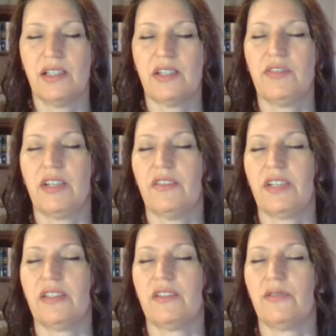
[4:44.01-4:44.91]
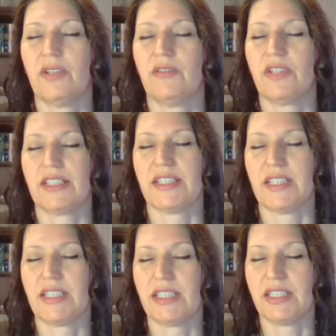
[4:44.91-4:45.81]
of loving reverence
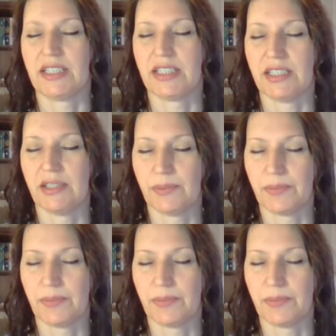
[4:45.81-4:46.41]
and dignity.